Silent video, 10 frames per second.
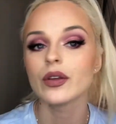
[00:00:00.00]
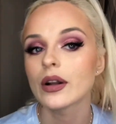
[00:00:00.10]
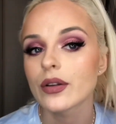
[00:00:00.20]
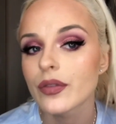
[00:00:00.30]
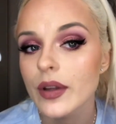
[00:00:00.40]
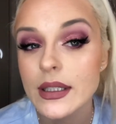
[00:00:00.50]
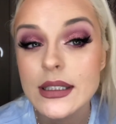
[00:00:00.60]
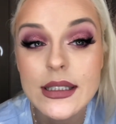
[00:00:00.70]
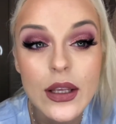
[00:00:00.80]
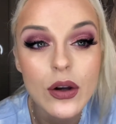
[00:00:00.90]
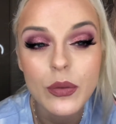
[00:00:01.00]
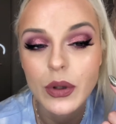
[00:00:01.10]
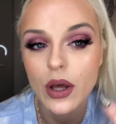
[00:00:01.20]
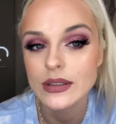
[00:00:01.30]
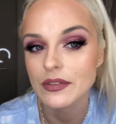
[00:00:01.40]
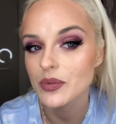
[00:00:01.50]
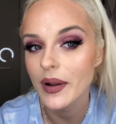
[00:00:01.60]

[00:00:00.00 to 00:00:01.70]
I don't know if you can see up close, I've spent